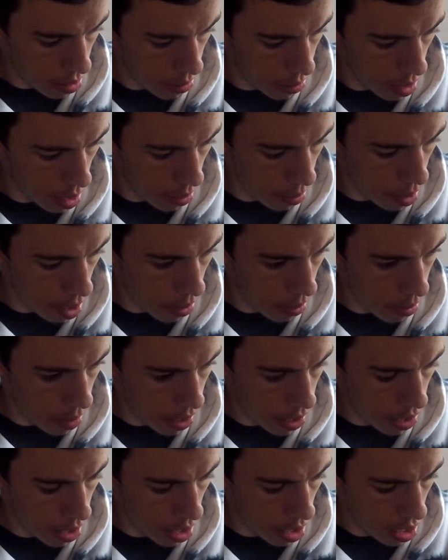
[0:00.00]
Bang bang
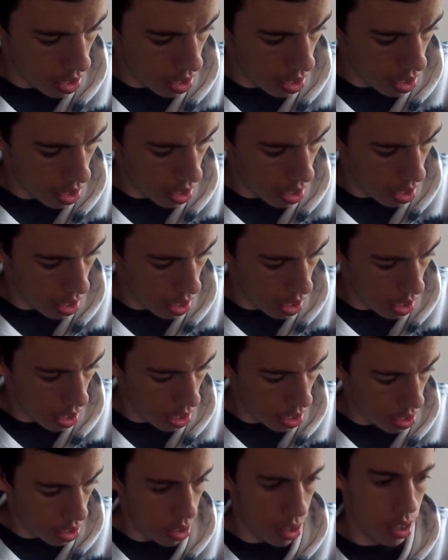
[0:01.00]
bang,
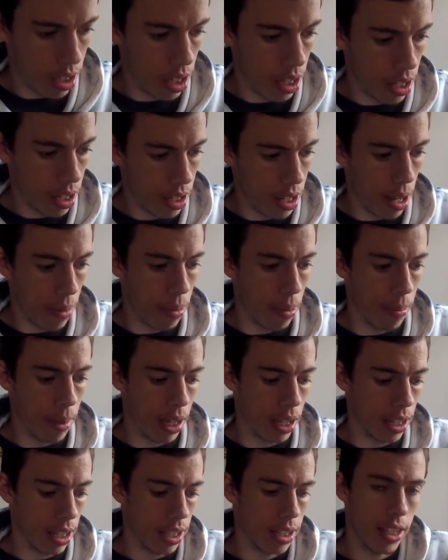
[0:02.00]
and just tap him
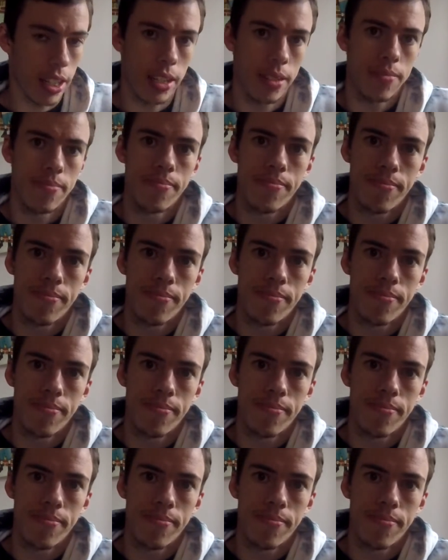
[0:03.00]
out like that.